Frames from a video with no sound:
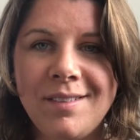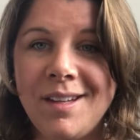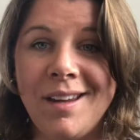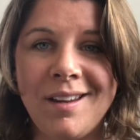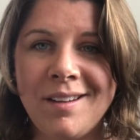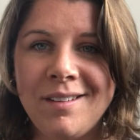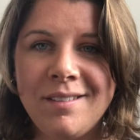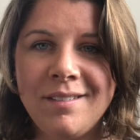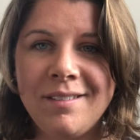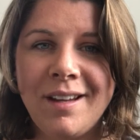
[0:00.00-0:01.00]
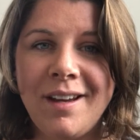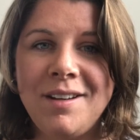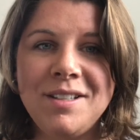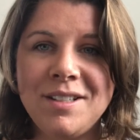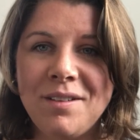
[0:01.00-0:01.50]
Okay, how do
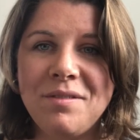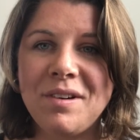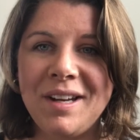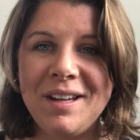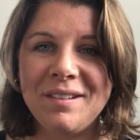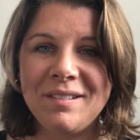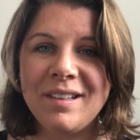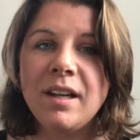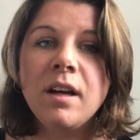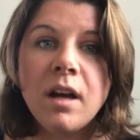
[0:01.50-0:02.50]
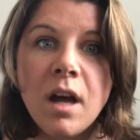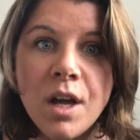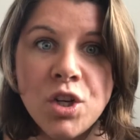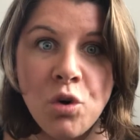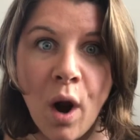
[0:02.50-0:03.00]
you self forgive?
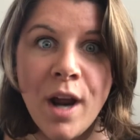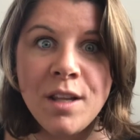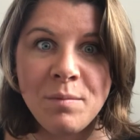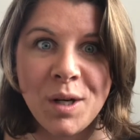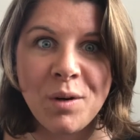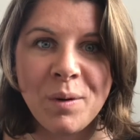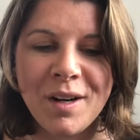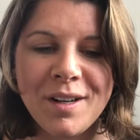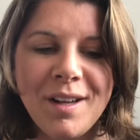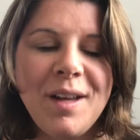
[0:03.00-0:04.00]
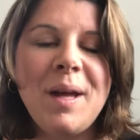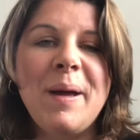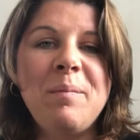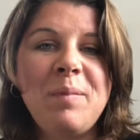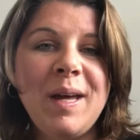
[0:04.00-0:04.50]
Try the mirror work.
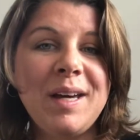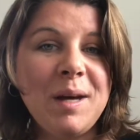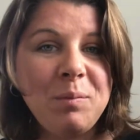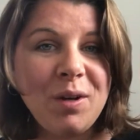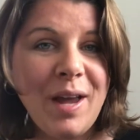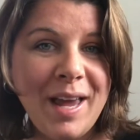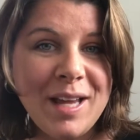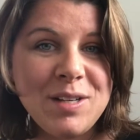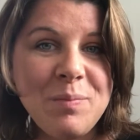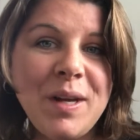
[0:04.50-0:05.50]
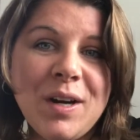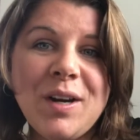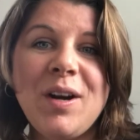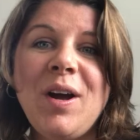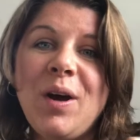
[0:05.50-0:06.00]
Pick up your hand
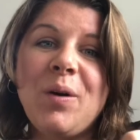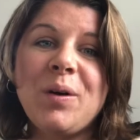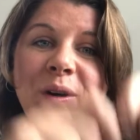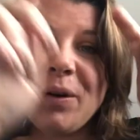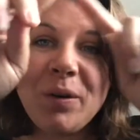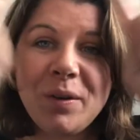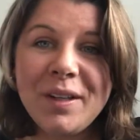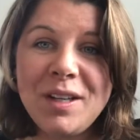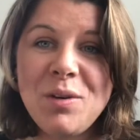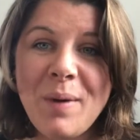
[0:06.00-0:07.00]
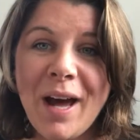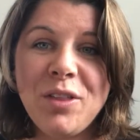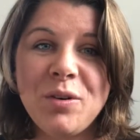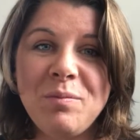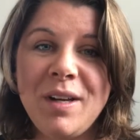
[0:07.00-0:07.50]
mirror or go look in your
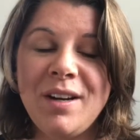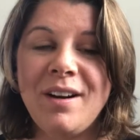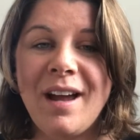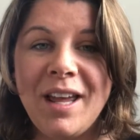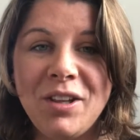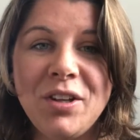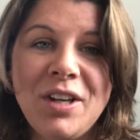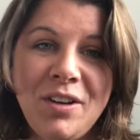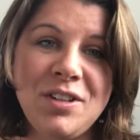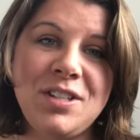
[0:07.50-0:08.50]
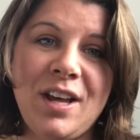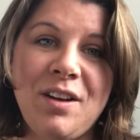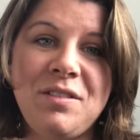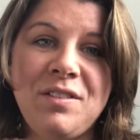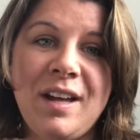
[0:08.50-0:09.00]
bathroom mirror and look at
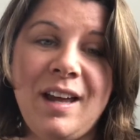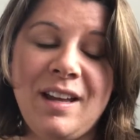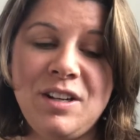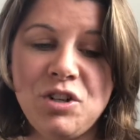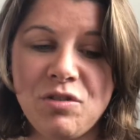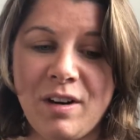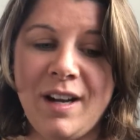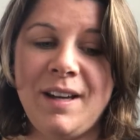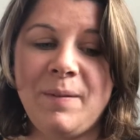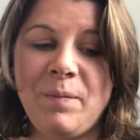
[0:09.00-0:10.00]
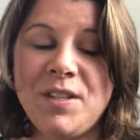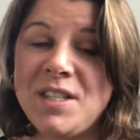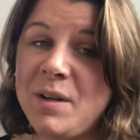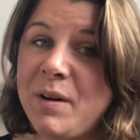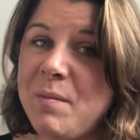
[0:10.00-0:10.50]
yourself and try it.
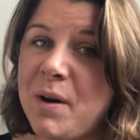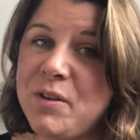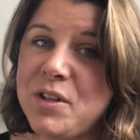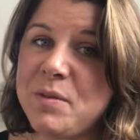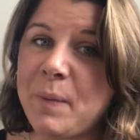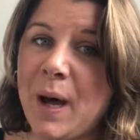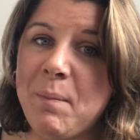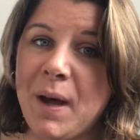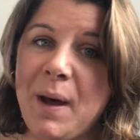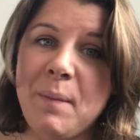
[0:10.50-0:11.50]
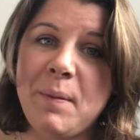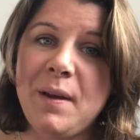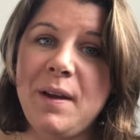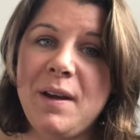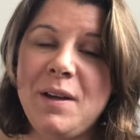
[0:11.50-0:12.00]
See what emotions pop up.
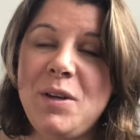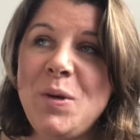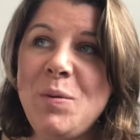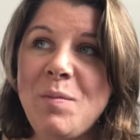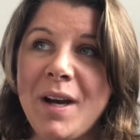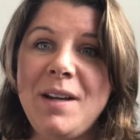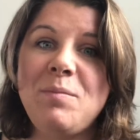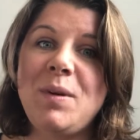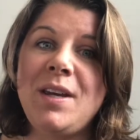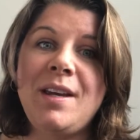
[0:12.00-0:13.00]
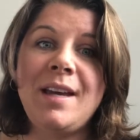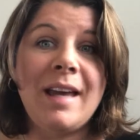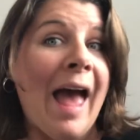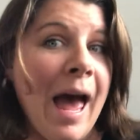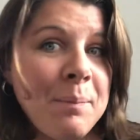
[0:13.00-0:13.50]
You might be
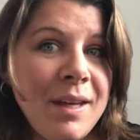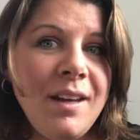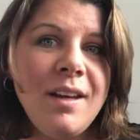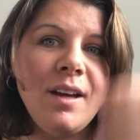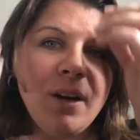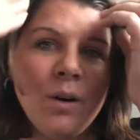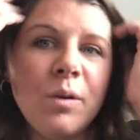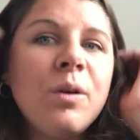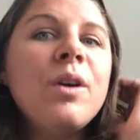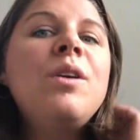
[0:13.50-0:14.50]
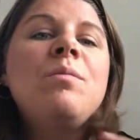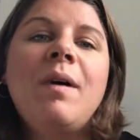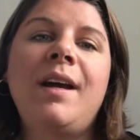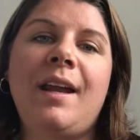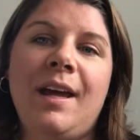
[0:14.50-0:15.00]
happy or you
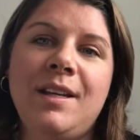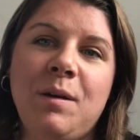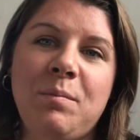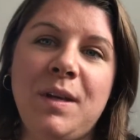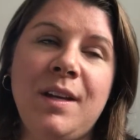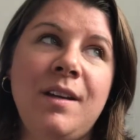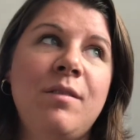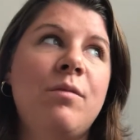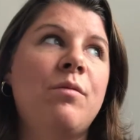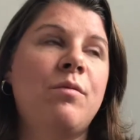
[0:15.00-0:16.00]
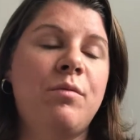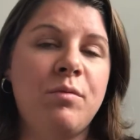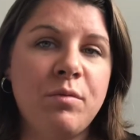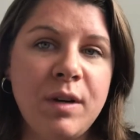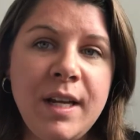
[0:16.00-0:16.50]
might end up being
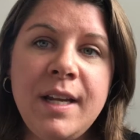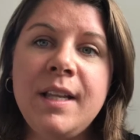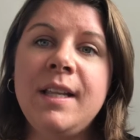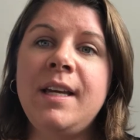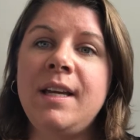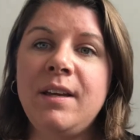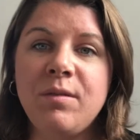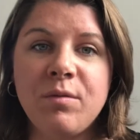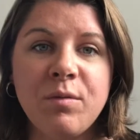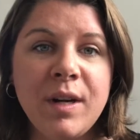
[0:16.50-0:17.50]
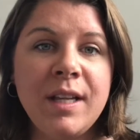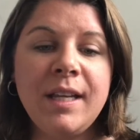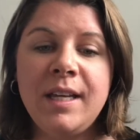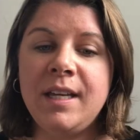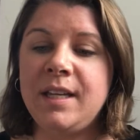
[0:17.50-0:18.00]
really,
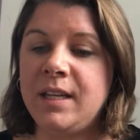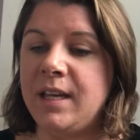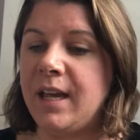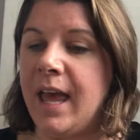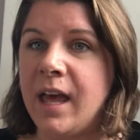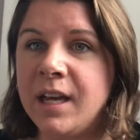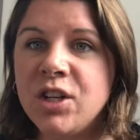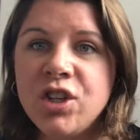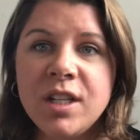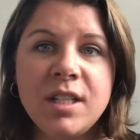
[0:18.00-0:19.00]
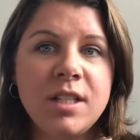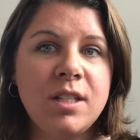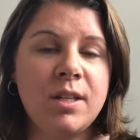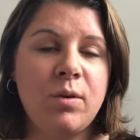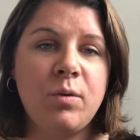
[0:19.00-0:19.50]
really
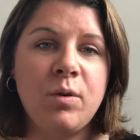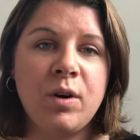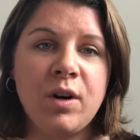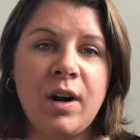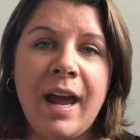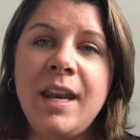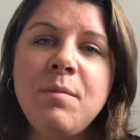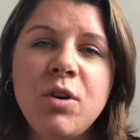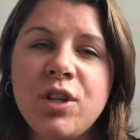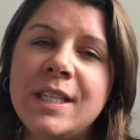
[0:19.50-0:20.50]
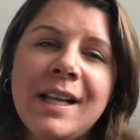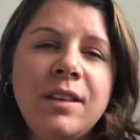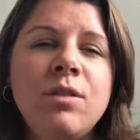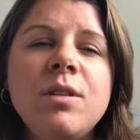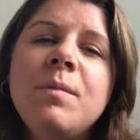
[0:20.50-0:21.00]
anxious or any emotions.
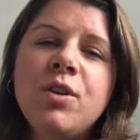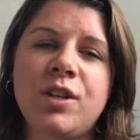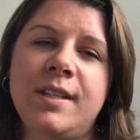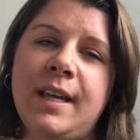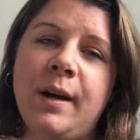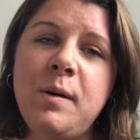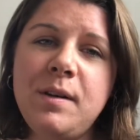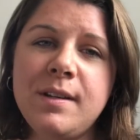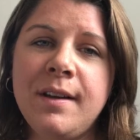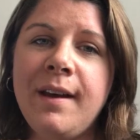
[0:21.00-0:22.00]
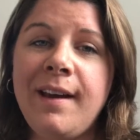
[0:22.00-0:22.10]
Let those emotions out